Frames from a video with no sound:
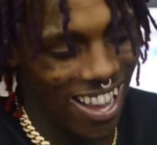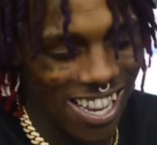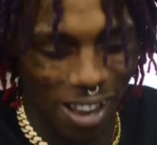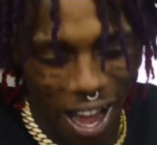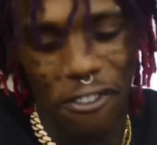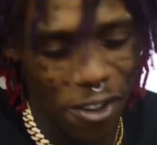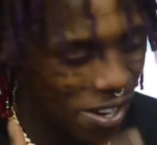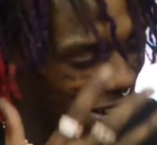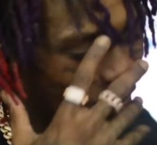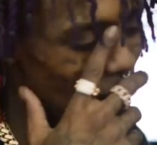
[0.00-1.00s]
It's I feel
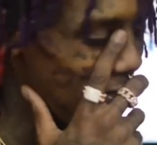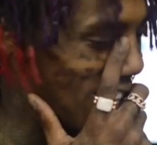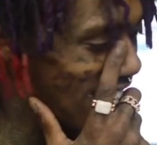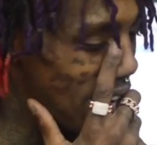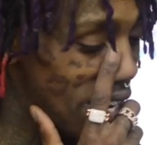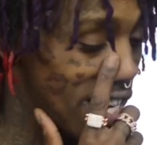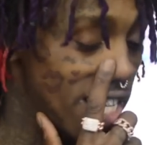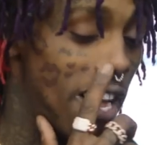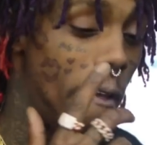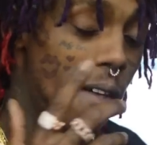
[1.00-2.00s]
good what I'm gonna say
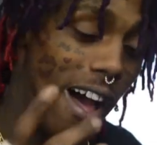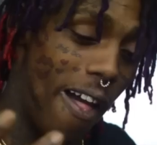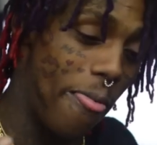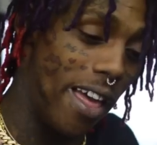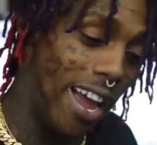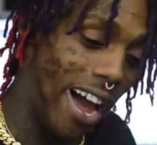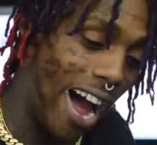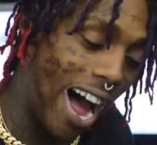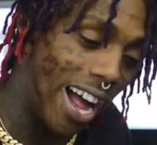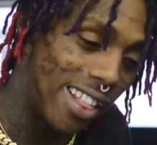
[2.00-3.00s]
because
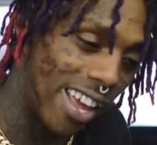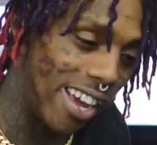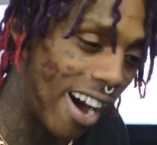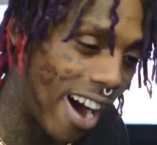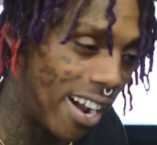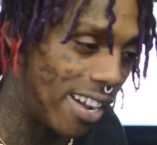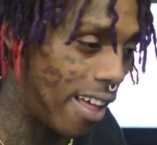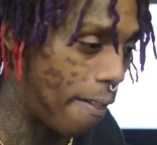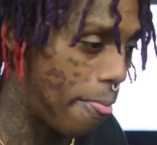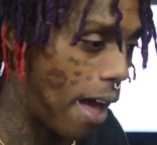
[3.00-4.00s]
I thank God
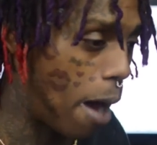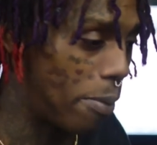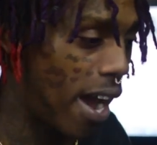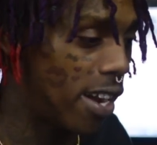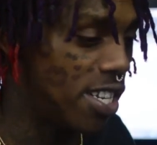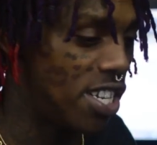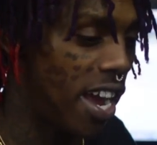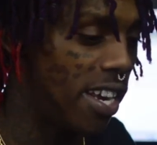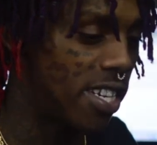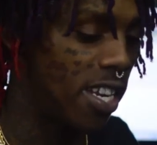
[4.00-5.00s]
that I'm kind of
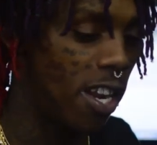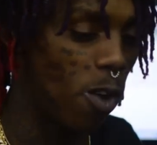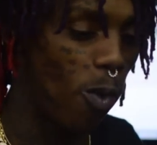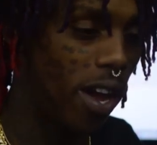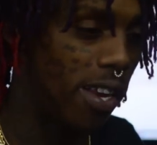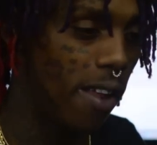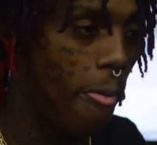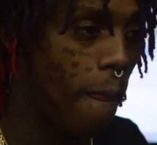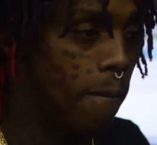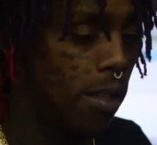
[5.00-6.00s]
changing in the way
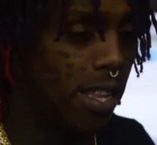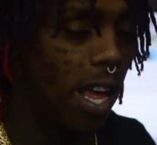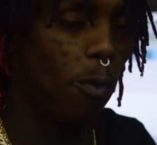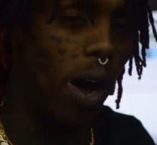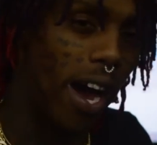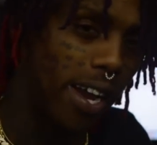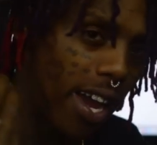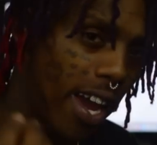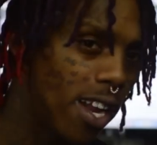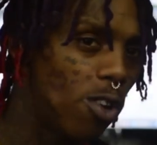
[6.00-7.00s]
that I
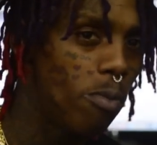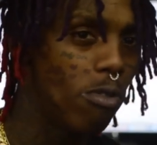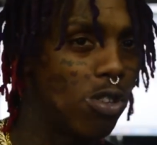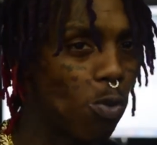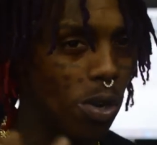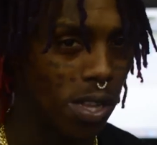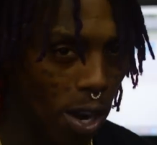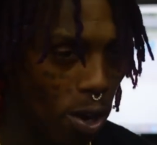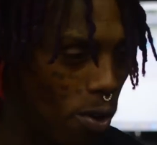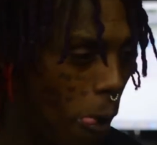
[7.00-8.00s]
can do music with
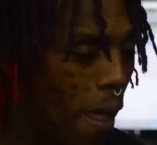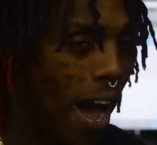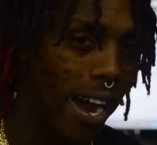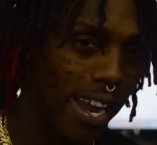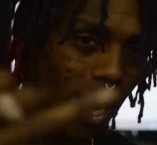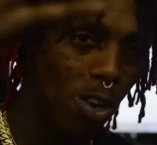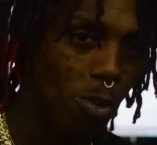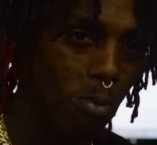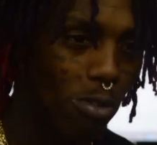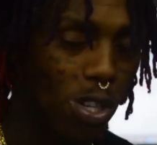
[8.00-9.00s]
Durk. I can do
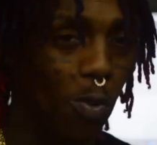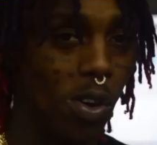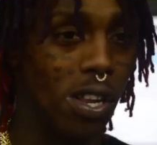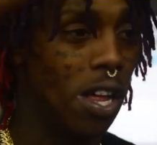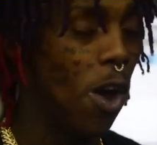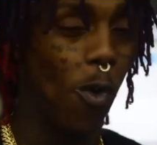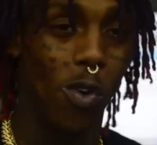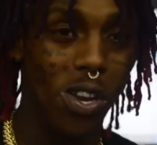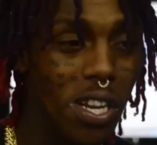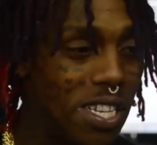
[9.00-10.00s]
music with
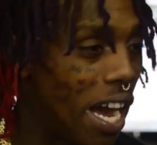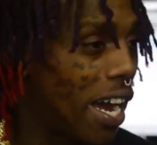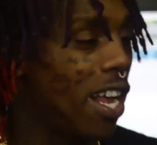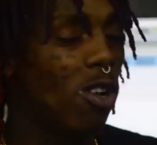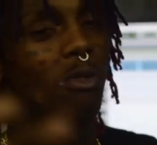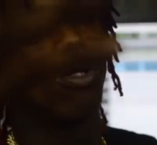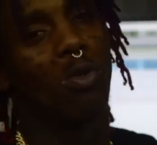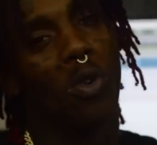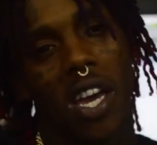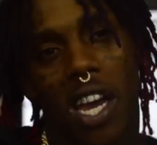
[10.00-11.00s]
with Lil Jay. I can do music
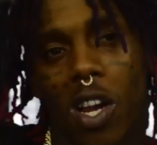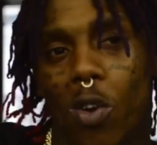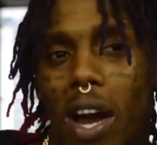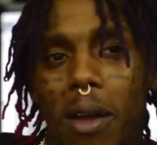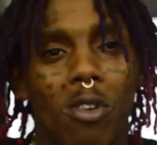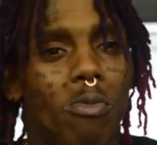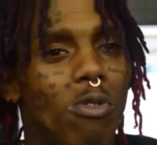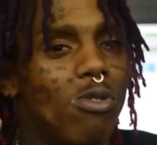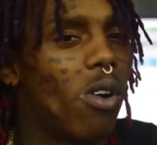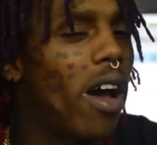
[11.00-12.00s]
with King Lou. I can do
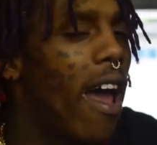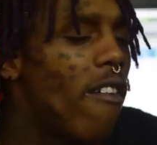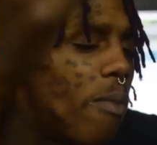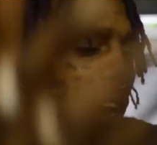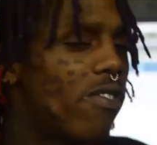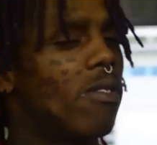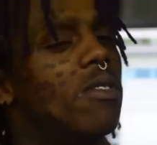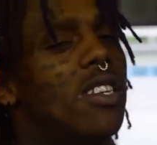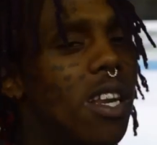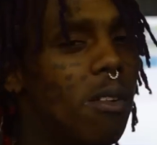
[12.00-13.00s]
music with everybody from
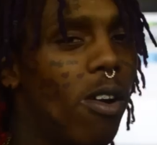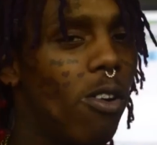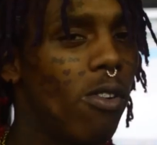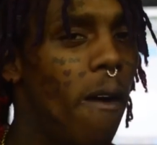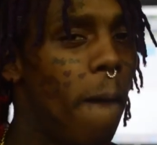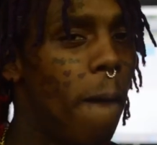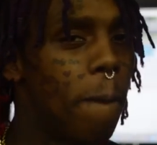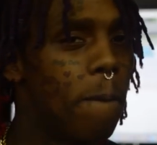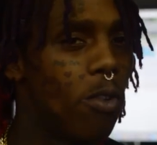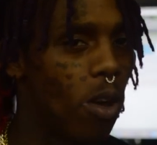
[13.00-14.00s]
the city, bro. You know
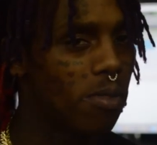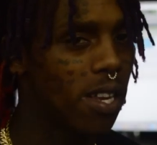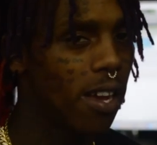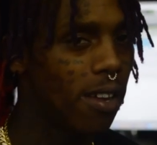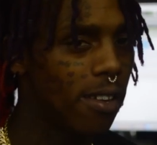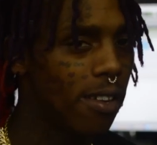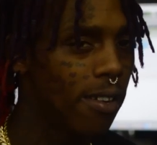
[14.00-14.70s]
what I'm saying?